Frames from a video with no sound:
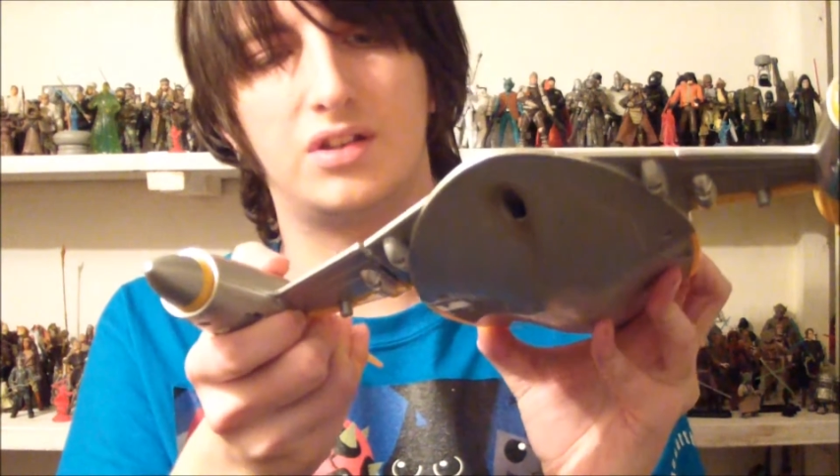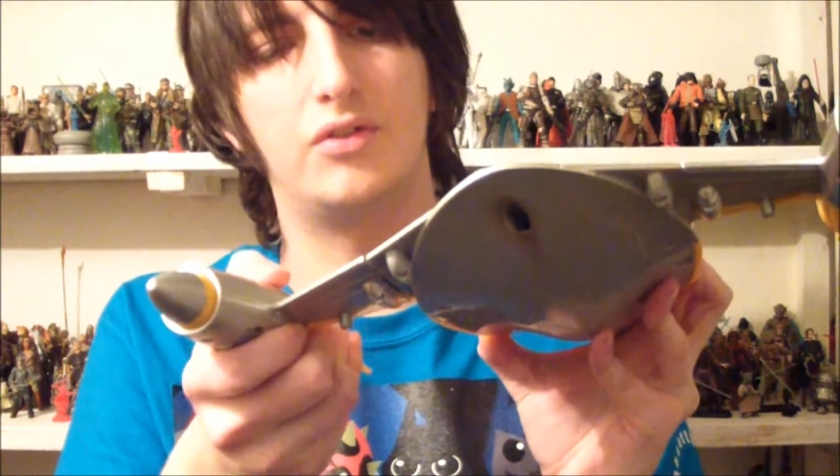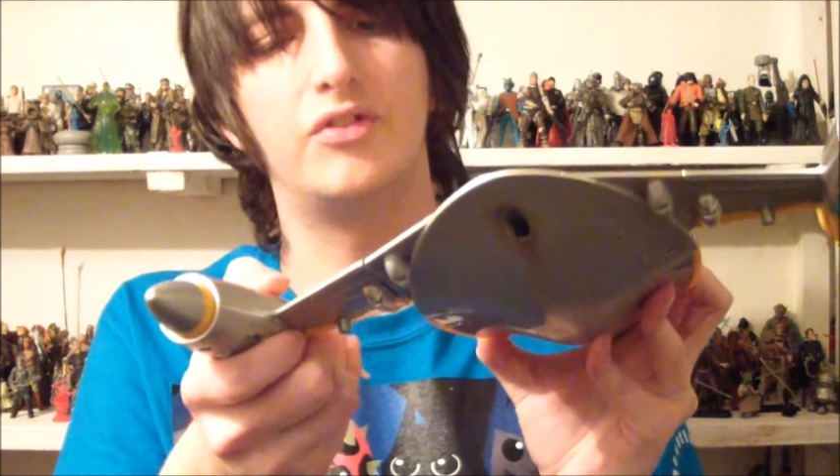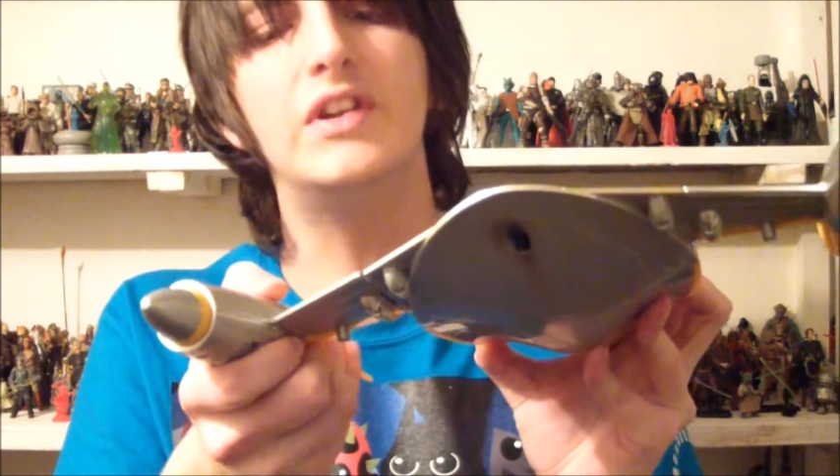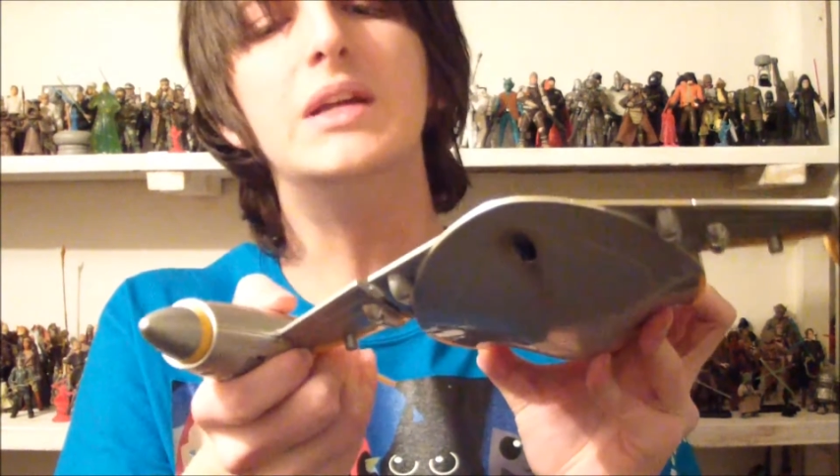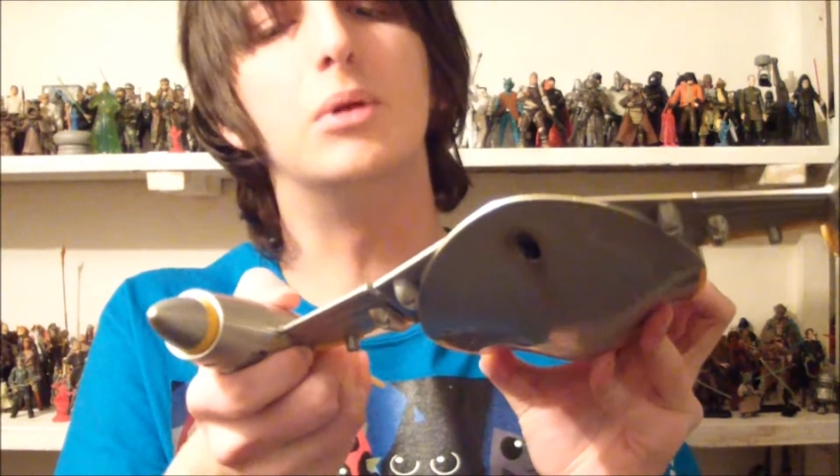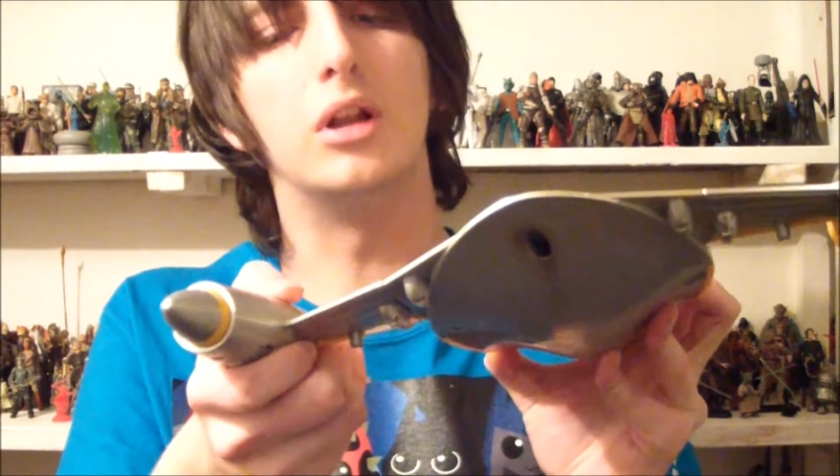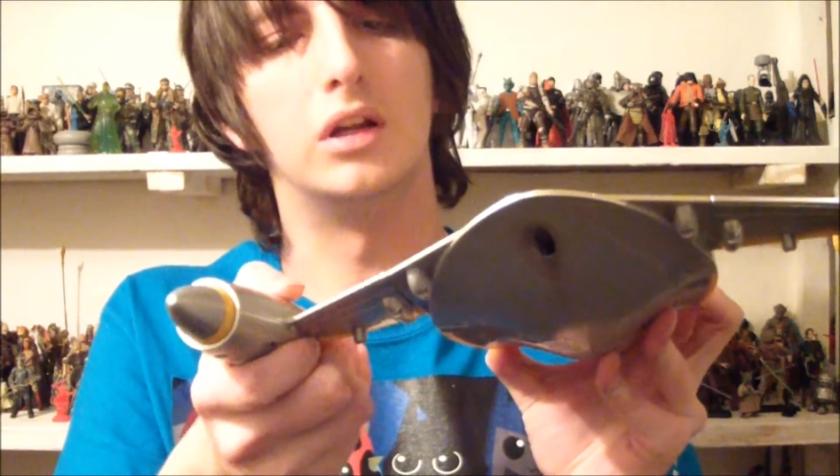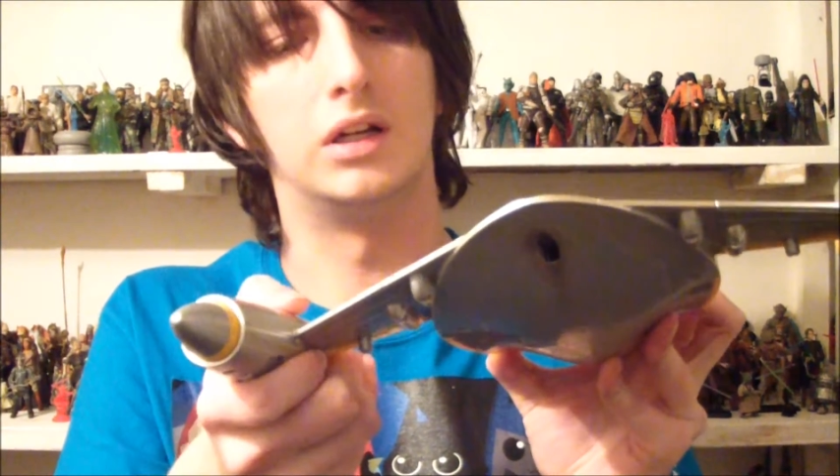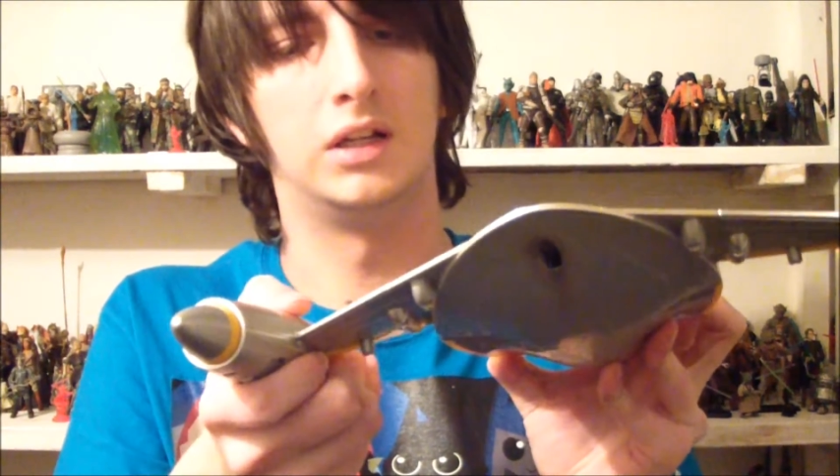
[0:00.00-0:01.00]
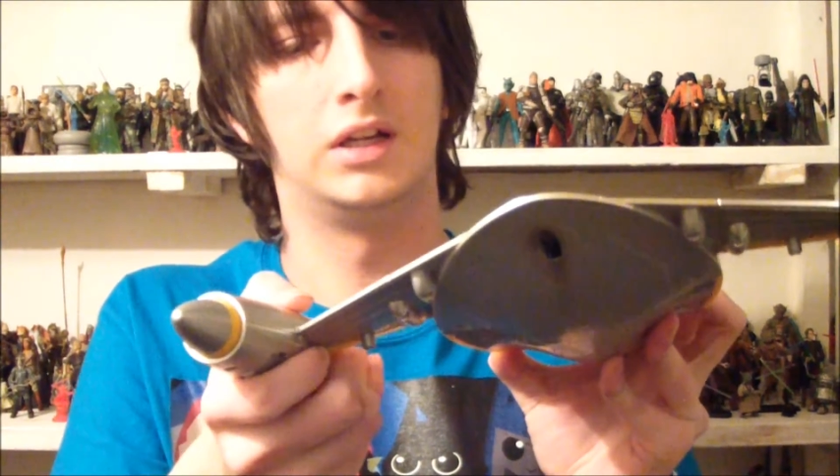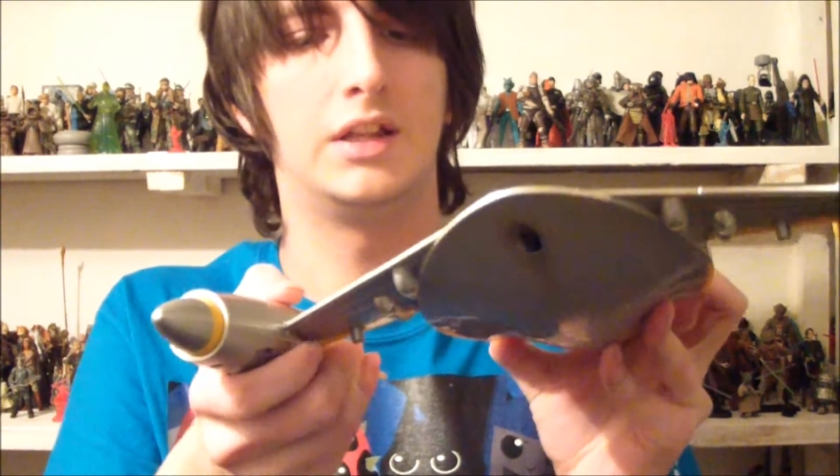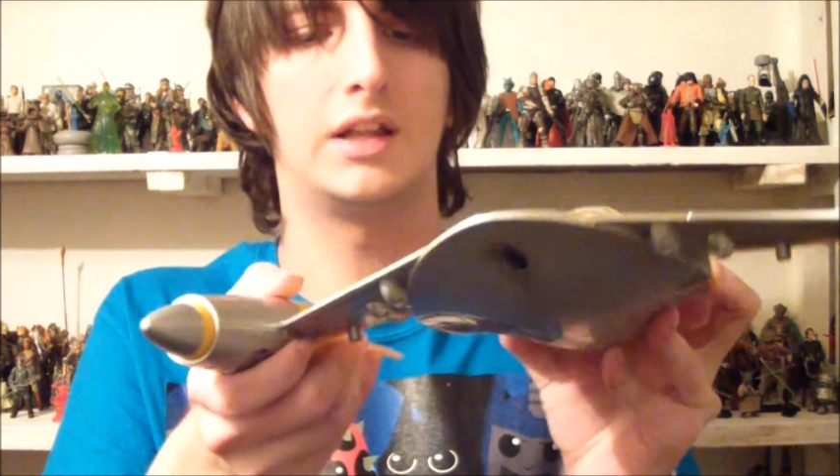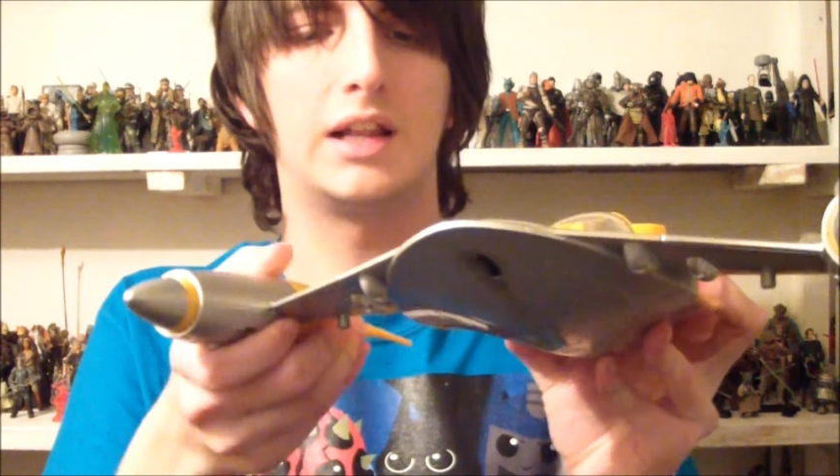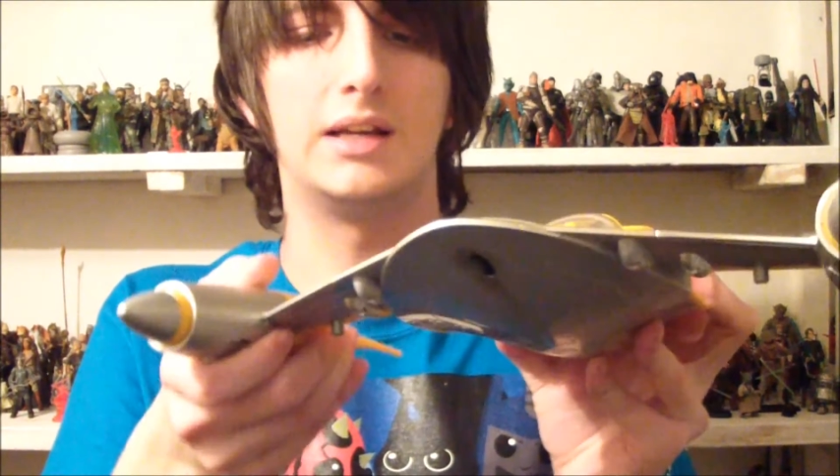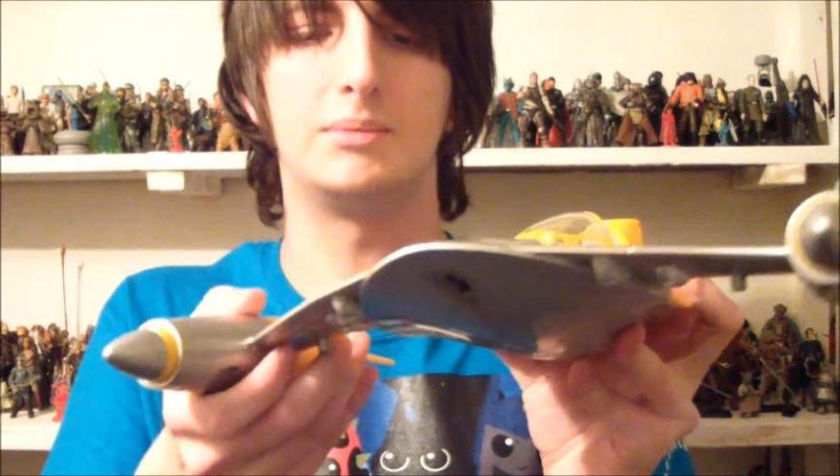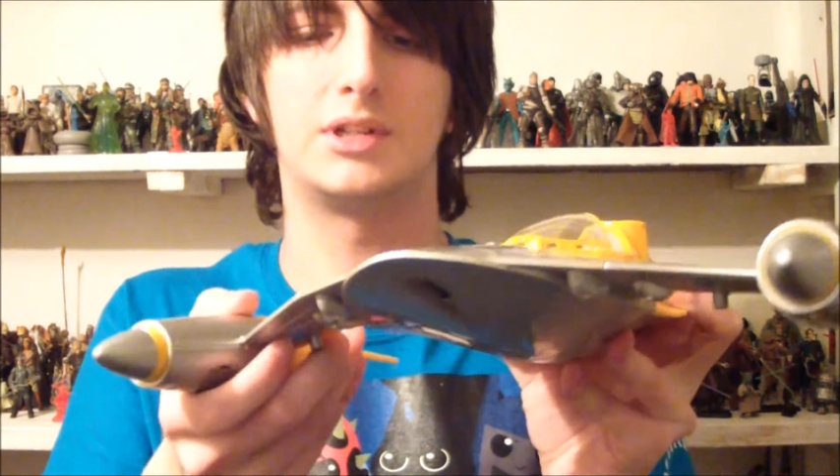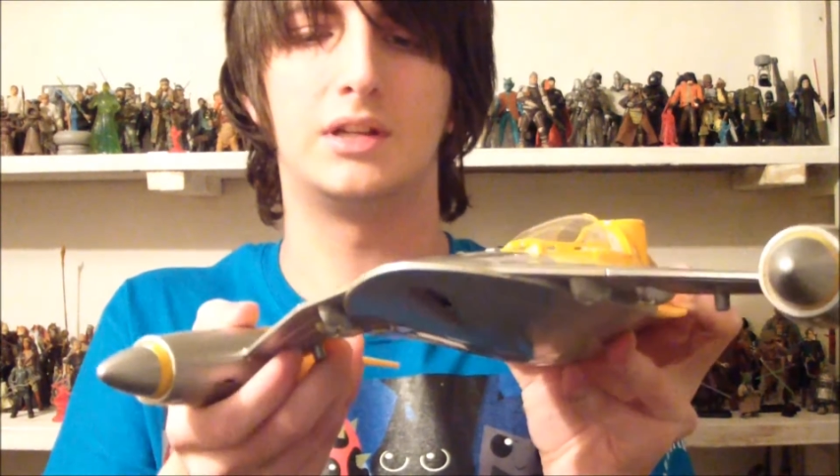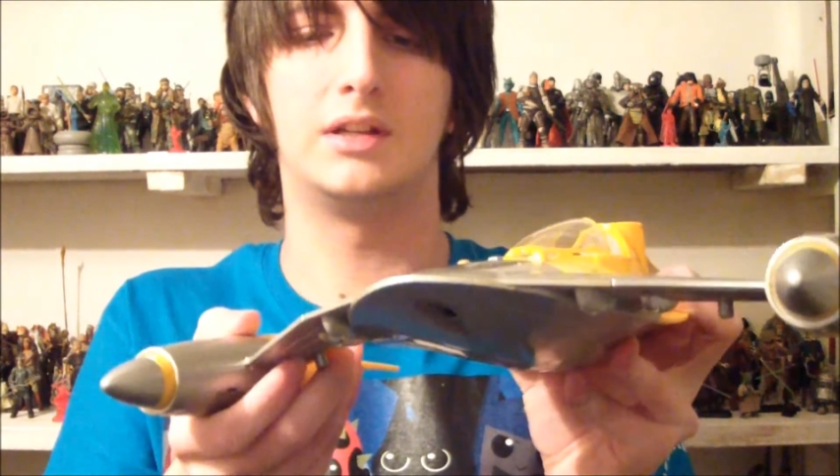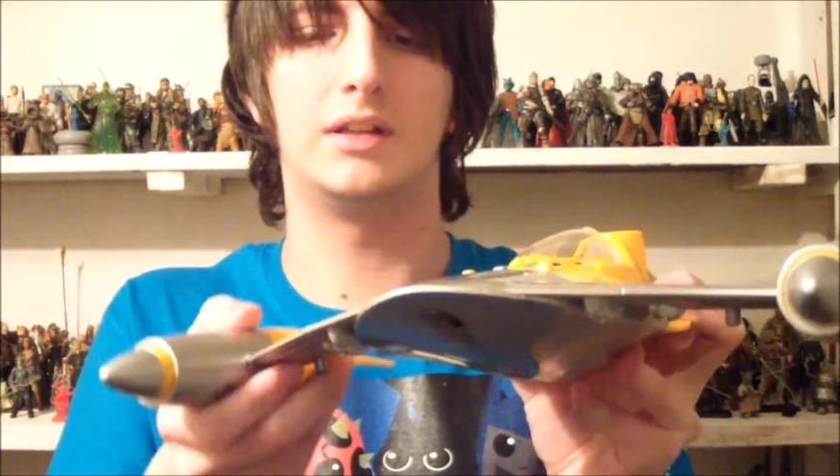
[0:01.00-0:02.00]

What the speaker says: feeble, the clips,